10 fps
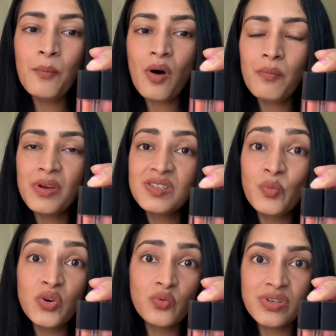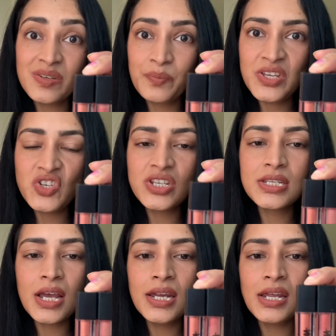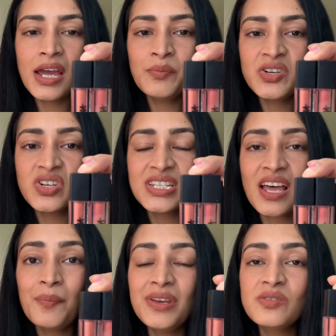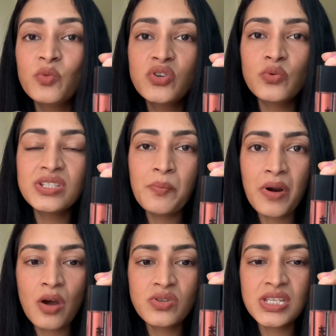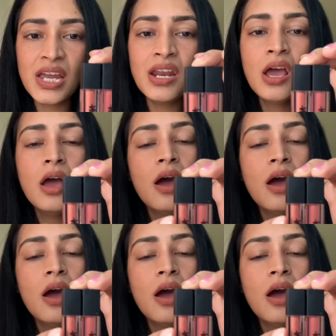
Bombay is more towards the peachy side, and Madras Kaapi is more towards the brown side.